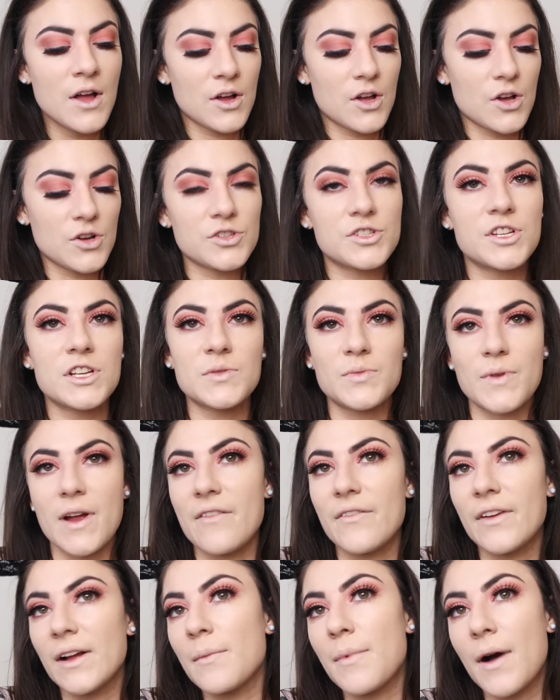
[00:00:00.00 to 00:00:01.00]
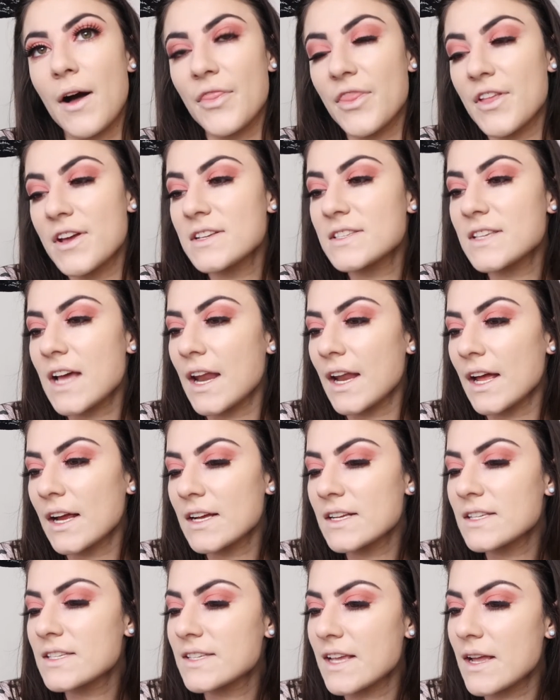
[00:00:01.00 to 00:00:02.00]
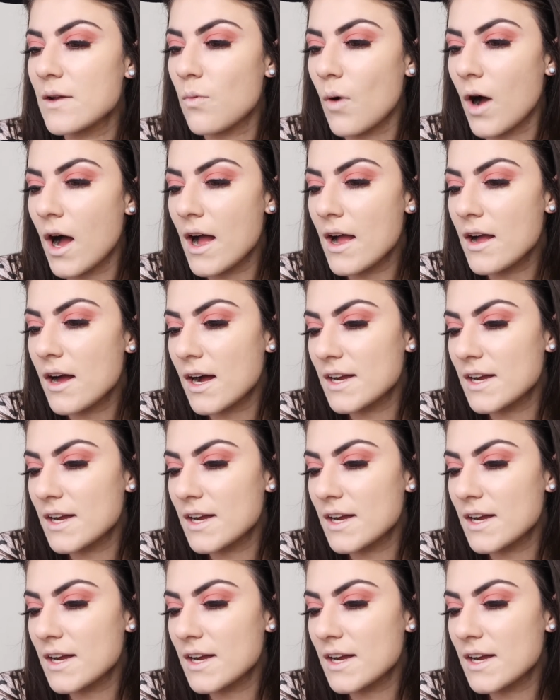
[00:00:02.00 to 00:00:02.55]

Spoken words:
Girls just raving about this, and I can see why.